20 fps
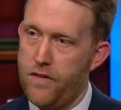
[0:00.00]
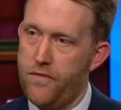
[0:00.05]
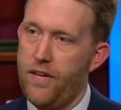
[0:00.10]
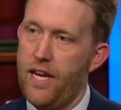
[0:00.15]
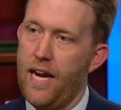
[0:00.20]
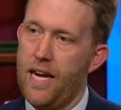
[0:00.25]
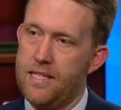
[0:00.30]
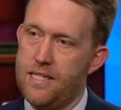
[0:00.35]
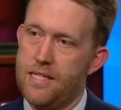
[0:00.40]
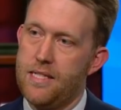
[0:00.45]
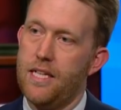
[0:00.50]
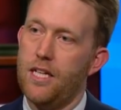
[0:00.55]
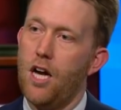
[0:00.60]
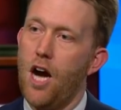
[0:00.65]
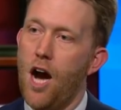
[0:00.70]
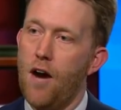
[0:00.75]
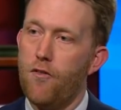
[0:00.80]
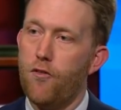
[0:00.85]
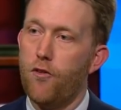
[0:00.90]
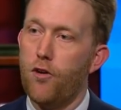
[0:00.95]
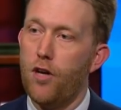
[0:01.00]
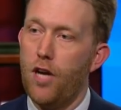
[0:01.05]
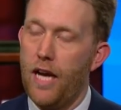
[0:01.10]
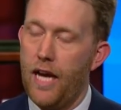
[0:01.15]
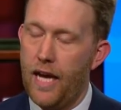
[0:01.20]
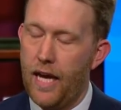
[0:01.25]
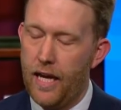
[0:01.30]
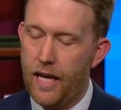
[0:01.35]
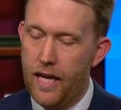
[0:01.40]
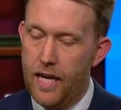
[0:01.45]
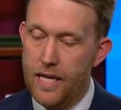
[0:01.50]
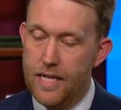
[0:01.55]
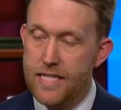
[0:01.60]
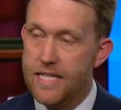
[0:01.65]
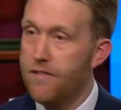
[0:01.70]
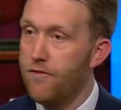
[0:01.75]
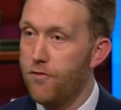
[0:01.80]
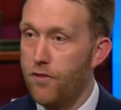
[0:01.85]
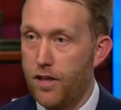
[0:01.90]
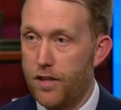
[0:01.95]
of Kansas can offer a
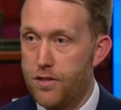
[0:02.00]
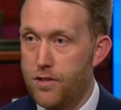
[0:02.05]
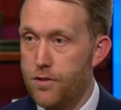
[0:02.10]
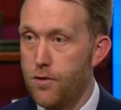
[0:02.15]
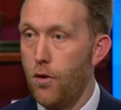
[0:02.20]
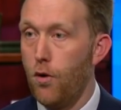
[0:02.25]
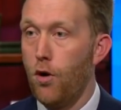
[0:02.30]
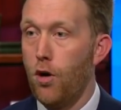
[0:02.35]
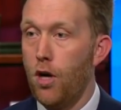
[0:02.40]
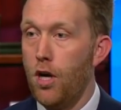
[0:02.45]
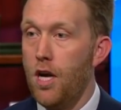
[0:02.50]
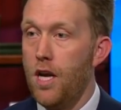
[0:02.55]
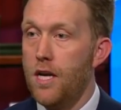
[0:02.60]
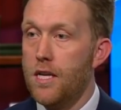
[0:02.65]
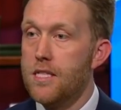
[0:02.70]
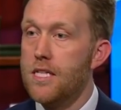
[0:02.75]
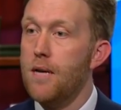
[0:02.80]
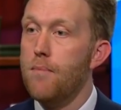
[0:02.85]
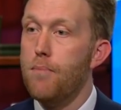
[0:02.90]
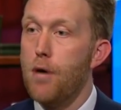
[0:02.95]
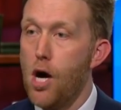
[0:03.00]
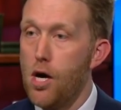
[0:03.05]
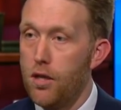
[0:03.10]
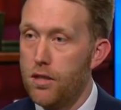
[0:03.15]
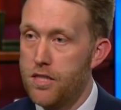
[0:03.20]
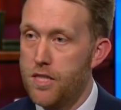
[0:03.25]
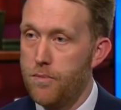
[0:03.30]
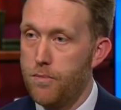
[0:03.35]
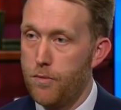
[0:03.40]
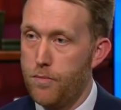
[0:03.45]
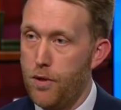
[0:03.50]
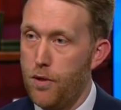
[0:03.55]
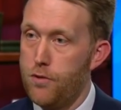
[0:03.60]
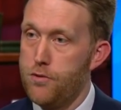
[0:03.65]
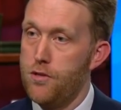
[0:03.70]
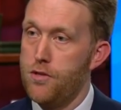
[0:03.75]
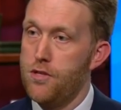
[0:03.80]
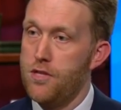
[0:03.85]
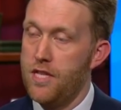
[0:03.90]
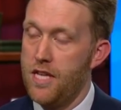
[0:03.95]
difference or some policy
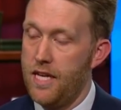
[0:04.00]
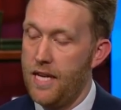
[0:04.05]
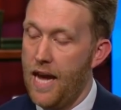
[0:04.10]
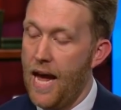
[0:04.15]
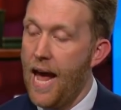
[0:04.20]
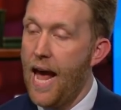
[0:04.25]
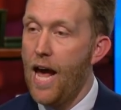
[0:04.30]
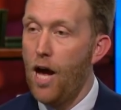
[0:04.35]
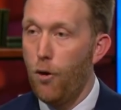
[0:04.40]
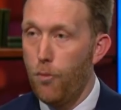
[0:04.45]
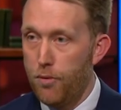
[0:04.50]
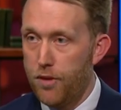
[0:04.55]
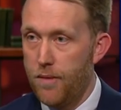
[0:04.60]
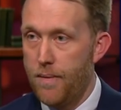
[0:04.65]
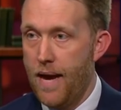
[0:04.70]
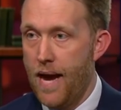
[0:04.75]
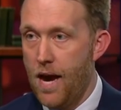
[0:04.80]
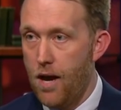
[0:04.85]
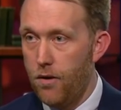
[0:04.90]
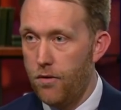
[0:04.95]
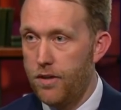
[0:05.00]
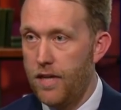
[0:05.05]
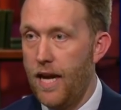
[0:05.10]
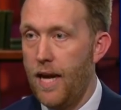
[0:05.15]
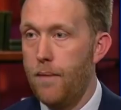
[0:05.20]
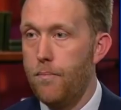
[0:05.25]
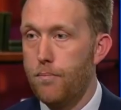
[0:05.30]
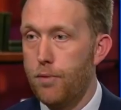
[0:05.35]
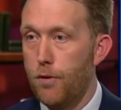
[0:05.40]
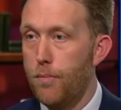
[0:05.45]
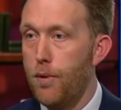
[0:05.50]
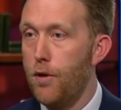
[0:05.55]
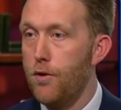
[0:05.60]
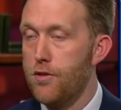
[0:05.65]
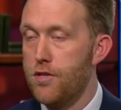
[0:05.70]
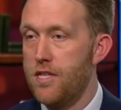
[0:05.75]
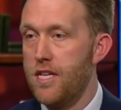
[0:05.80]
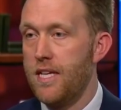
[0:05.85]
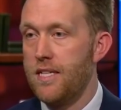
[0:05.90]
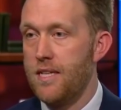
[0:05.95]
proposals that help them out and
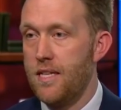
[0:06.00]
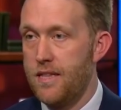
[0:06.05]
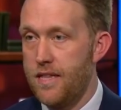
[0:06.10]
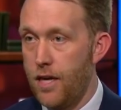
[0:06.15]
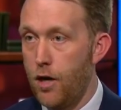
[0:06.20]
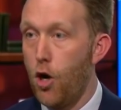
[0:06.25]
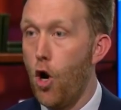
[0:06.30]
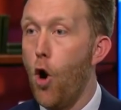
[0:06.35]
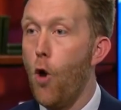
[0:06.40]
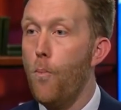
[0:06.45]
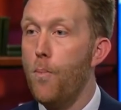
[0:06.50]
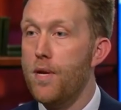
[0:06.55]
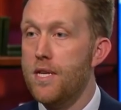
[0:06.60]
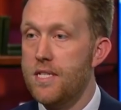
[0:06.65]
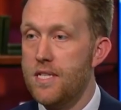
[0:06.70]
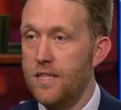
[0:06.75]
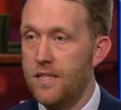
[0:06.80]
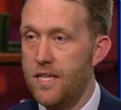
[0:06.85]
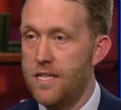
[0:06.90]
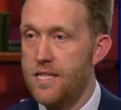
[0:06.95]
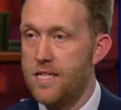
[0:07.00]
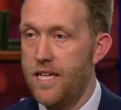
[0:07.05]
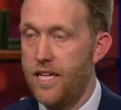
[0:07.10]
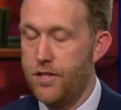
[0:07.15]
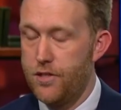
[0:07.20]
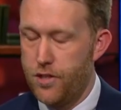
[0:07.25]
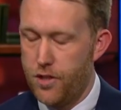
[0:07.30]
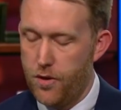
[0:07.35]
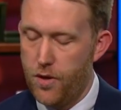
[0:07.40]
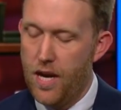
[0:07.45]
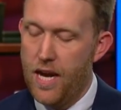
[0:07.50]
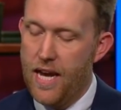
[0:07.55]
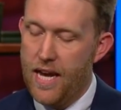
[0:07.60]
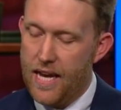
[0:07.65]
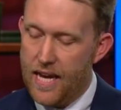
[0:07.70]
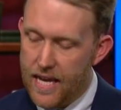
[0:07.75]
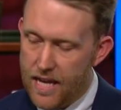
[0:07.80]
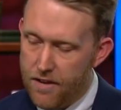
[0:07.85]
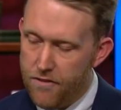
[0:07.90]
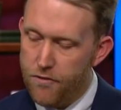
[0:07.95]
propose things that they're open to listening to,
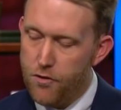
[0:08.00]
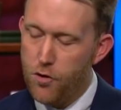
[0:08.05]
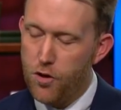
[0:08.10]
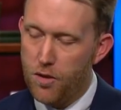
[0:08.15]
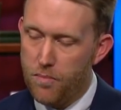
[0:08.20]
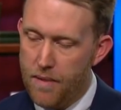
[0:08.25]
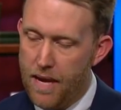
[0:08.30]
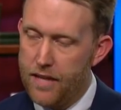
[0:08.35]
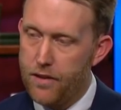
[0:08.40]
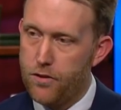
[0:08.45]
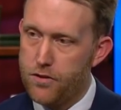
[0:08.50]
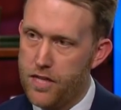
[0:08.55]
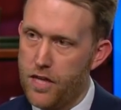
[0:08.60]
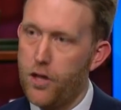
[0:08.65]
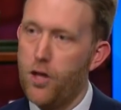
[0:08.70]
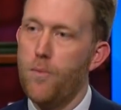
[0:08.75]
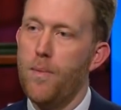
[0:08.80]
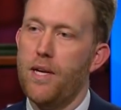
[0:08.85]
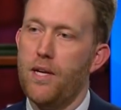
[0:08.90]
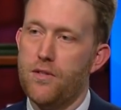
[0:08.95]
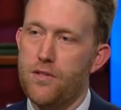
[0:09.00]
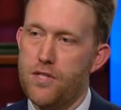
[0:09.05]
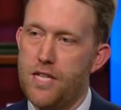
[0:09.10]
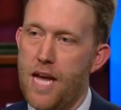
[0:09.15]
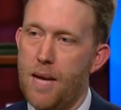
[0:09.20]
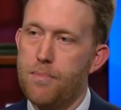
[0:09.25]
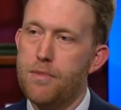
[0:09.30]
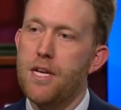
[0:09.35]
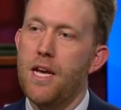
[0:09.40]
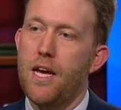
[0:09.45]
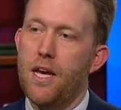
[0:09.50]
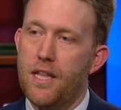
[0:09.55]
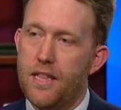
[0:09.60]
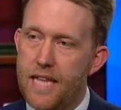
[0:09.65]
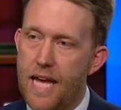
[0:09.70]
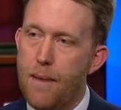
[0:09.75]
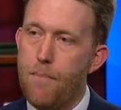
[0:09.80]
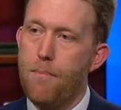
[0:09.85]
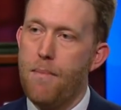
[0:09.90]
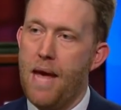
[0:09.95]
if you can make those incremental steps,
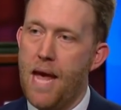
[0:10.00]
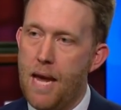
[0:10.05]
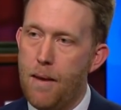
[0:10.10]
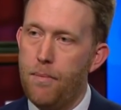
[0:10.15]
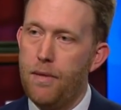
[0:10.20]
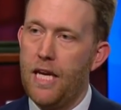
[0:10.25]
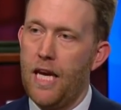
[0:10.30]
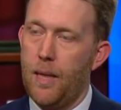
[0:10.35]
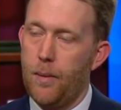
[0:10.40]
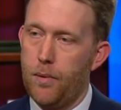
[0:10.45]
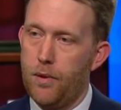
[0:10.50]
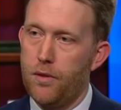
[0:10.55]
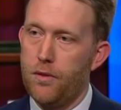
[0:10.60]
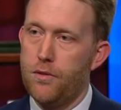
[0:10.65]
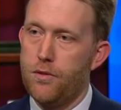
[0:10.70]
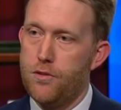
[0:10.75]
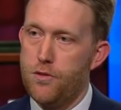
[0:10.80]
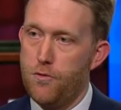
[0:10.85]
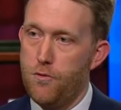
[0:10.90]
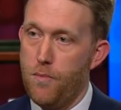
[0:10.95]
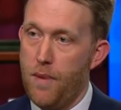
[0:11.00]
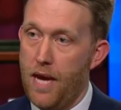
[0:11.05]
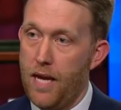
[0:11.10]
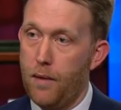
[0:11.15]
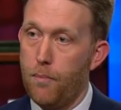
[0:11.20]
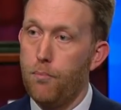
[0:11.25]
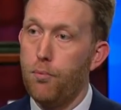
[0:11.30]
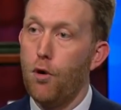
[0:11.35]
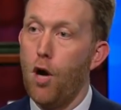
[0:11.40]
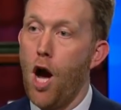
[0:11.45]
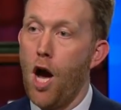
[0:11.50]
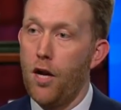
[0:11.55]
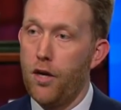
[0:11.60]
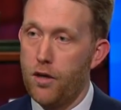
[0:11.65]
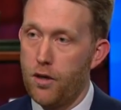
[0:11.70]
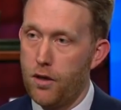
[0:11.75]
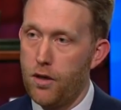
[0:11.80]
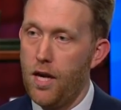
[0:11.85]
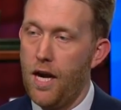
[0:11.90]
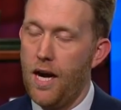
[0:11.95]
they may be able to make
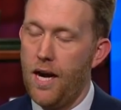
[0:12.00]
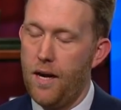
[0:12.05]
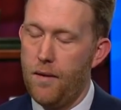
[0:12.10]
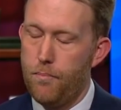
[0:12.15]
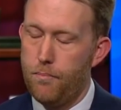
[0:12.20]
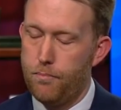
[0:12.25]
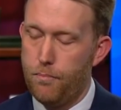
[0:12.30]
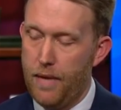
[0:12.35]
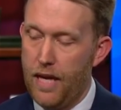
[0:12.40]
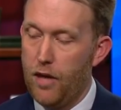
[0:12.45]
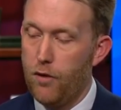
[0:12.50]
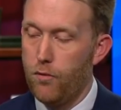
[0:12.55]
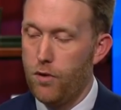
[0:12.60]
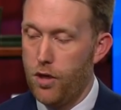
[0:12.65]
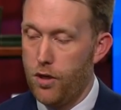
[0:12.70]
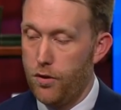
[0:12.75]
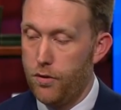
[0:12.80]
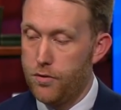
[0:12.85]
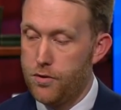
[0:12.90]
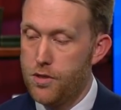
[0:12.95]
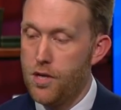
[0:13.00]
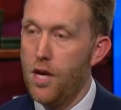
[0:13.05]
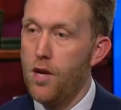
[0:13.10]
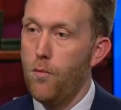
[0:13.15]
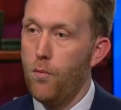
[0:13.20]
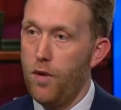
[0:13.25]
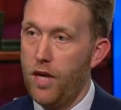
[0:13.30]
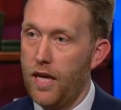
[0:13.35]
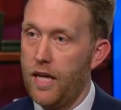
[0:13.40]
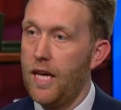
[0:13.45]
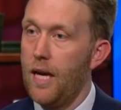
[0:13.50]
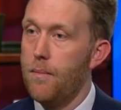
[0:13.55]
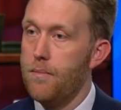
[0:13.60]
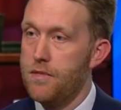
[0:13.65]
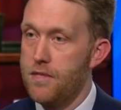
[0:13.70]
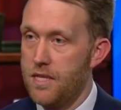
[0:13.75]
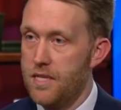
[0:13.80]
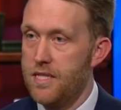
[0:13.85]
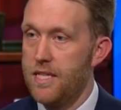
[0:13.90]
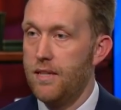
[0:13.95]
broader uh, inroads when it
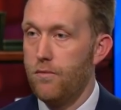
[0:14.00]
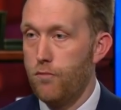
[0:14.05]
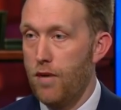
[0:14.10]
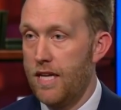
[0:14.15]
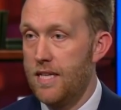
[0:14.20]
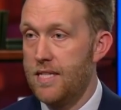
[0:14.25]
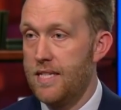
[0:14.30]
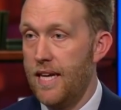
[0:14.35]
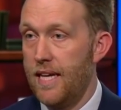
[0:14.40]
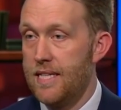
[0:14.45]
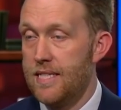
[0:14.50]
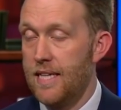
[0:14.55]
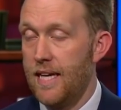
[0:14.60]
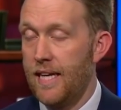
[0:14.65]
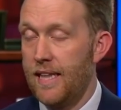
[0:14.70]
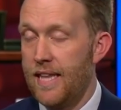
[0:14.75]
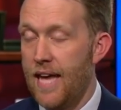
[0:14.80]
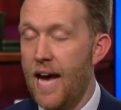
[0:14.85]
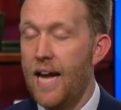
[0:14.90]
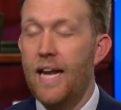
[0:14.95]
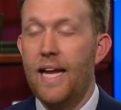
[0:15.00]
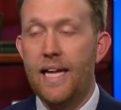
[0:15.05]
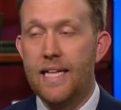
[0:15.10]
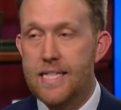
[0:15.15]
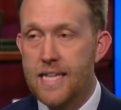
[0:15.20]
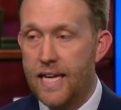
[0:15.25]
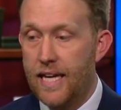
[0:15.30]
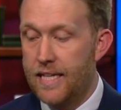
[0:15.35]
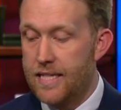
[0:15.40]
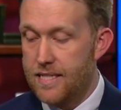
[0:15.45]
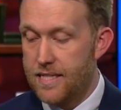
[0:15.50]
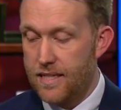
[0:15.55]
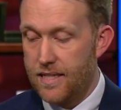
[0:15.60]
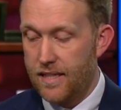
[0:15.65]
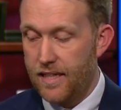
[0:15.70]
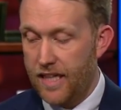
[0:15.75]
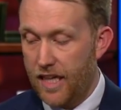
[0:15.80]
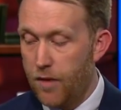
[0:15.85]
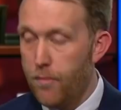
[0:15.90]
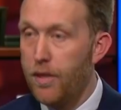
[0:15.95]
comes to st red states like that. It's it's
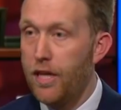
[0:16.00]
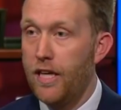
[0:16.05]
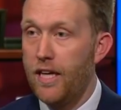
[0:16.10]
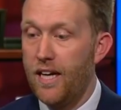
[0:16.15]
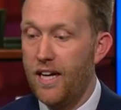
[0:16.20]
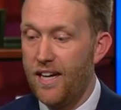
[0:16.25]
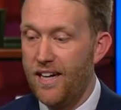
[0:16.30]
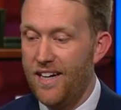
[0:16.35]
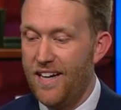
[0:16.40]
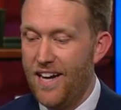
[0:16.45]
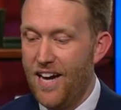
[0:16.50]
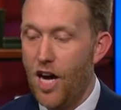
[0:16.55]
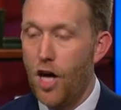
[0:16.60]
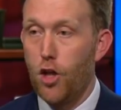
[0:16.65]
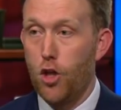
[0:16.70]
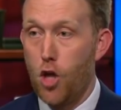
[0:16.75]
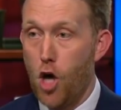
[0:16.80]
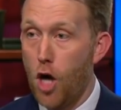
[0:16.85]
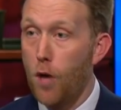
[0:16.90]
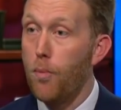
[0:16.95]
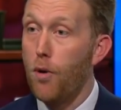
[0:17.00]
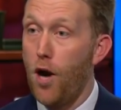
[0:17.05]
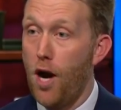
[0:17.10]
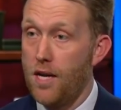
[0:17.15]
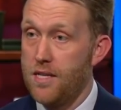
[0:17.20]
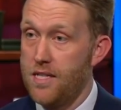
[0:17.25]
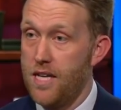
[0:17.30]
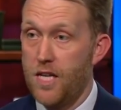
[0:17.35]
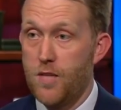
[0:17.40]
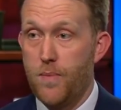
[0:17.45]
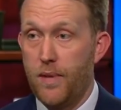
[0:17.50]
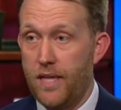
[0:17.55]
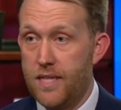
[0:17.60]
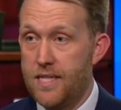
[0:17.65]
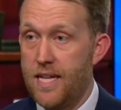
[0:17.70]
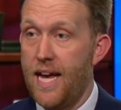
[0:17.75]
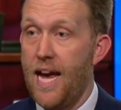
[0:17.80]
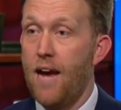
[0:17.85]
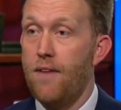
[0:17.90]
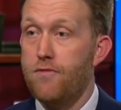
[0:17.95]
going to be a, a long process because
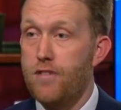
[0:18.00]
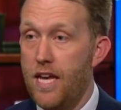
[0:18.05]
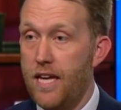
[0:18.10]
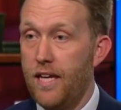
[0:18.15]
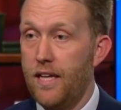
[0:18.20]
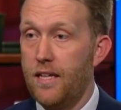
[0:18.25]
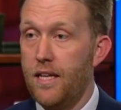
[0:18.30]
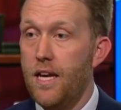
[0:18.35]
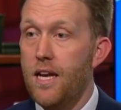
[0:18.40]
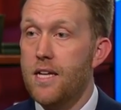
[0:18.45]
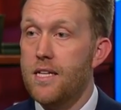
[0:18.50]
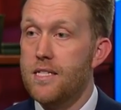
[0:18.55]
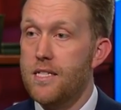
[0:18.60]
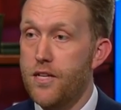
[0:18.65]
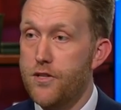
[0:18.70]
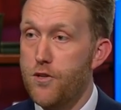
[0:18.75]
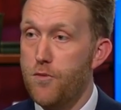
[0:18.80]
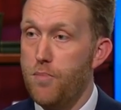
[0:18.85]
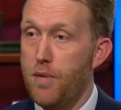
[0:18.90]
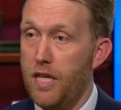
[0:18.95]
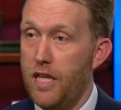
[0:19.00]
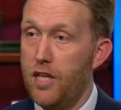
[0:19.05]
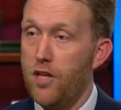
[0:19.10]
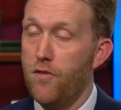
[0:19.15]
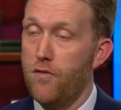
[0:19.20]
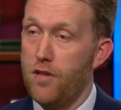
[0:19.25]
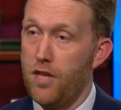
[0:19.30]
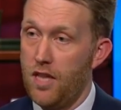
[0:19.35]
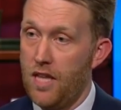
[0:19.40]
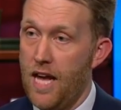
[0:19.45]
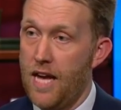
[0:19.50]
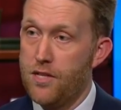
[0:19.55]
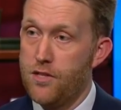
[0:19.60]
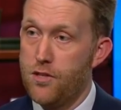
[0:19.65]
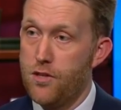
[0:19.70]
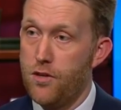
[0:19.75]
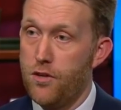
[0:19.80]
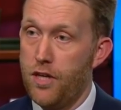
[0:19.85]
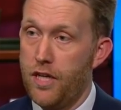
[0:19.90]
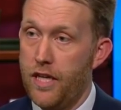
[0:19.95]
they have taken such a beating over the
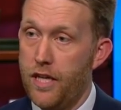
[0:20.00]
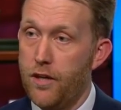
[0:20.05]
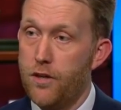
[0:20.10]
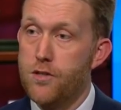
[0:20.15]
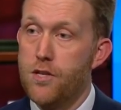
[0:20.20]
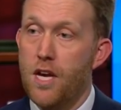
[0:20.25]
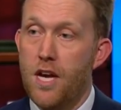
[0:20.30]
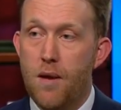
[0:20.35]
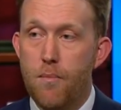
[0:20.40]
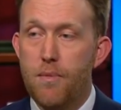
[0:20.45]
last 30 years.